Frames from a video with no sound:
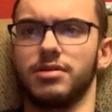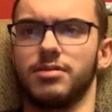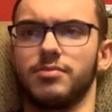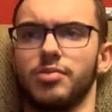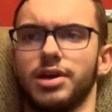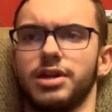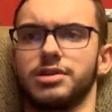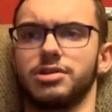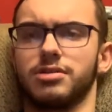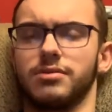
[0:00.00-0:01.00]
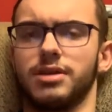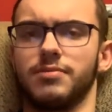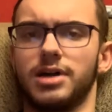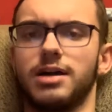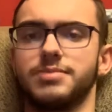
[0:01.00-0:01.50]
Branch in
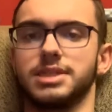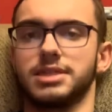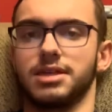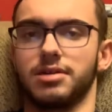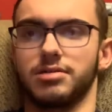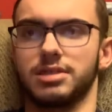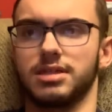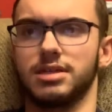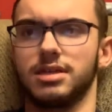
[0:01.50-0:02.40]
Poppy's standards.